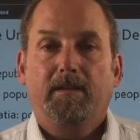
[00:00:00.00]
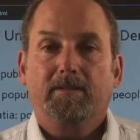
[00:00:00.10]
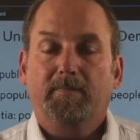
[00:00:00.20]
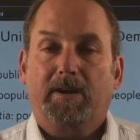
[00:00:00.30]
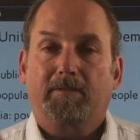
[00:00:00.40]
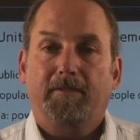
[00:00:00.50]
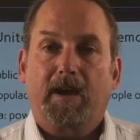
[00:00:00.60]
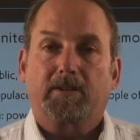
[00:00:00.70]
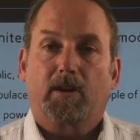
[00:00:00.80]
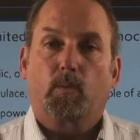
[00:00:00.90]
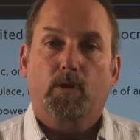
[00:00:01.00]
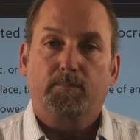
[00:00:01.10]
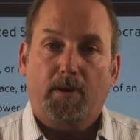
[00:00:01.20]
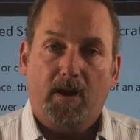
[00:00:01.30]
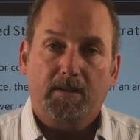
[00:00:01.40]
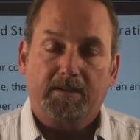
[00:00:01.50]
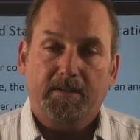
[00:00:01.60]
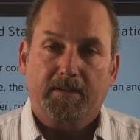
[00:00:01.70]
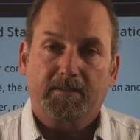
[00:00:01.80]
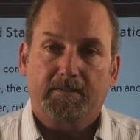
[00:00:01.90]
As a matter of fact, our word
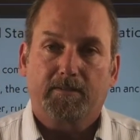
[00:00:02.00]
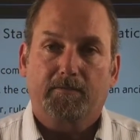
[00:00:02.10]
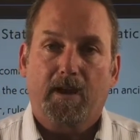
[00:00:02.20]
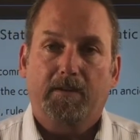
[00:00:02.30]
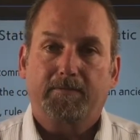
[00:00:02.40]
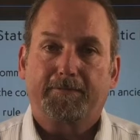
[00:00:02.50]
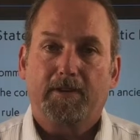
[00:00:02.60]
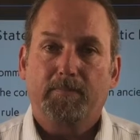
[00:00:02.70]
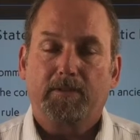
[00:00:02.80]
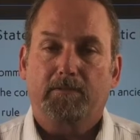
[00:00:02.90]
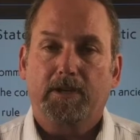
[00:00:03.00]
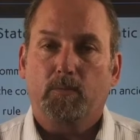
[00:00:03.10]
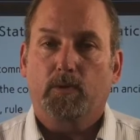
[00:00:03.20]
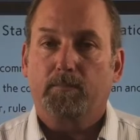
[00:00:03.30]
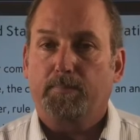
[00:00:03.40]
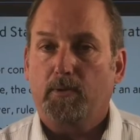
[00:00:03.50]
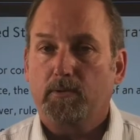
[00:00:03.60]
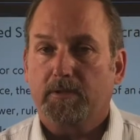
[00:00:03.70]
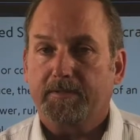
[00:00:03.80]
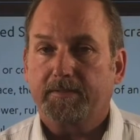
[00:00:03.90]
politics is derived from the Greek word
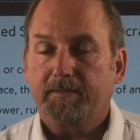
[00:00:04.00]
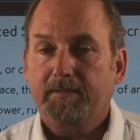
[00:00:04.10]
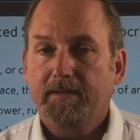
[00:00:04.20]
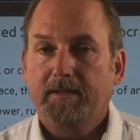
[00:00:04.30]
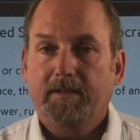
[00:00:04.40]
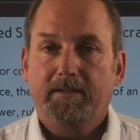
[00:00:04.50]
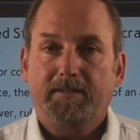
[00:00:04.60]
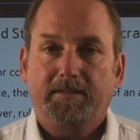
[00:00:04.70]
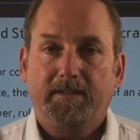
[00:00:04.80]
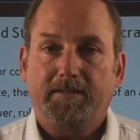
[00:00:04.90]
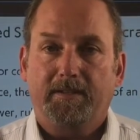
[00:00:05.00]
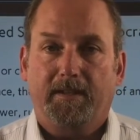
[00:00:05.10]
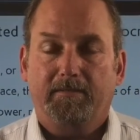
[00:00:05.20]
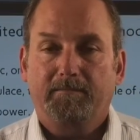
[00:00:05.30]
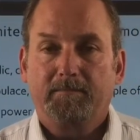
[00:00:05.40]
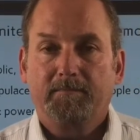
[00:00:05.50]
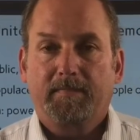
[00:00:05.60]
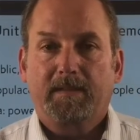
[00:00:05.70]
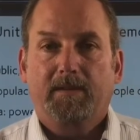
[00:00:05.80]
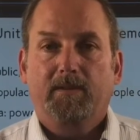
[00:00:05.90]
polis, city-state,
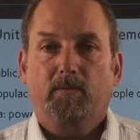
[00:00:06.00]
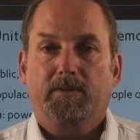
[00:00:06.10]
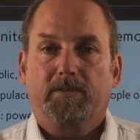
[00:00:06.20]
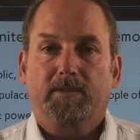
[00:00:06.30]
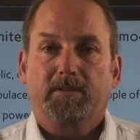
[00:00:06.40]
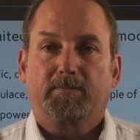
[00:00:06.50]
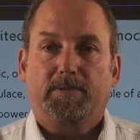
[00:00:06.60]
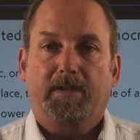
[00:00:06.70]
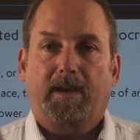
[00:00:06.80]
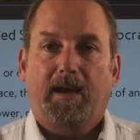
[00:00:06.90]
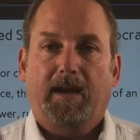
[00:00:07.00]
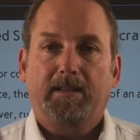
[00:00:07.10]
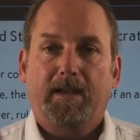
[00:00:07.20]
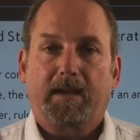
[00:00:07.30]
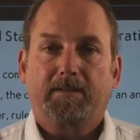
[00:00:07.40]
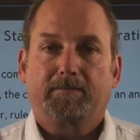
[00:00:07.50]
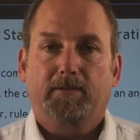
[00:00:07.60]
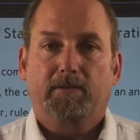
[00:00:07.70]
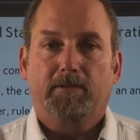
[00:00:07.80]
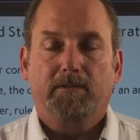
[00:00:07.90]
where citizens played a highly active
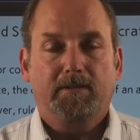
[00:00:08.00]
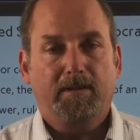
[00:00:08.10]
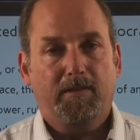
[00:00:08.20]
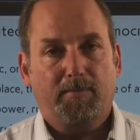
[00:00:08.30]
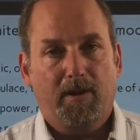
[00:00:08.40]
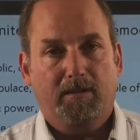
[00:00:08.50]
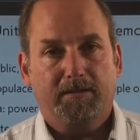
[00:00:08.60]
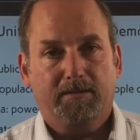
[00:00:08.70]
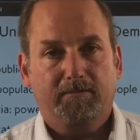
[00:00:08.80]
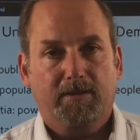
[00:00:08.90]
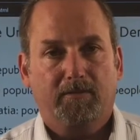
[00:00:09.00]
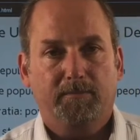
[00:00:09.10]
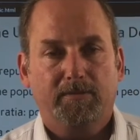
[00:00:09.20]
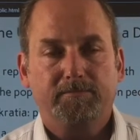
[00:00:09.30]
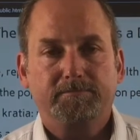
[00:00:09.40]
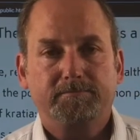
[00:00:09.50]
role in the politics of government.